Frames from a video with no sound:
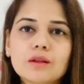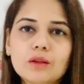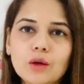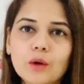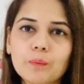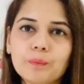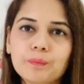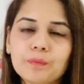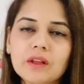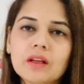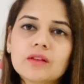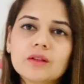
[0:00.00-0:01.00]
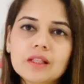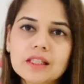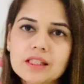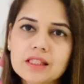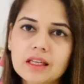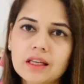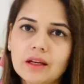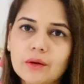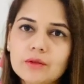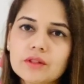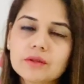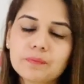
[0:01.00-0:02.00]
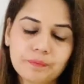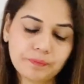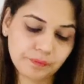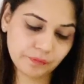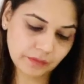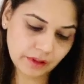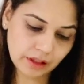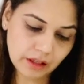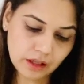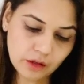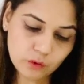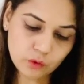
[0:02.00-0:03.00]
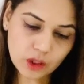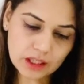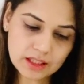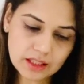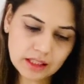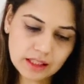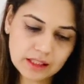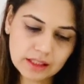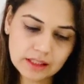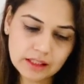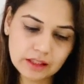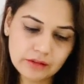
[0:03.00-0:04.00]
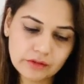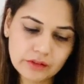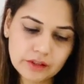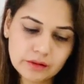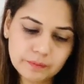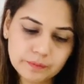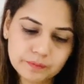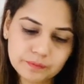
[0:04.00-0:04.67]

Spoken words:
donc. So let's check out. Voici le livre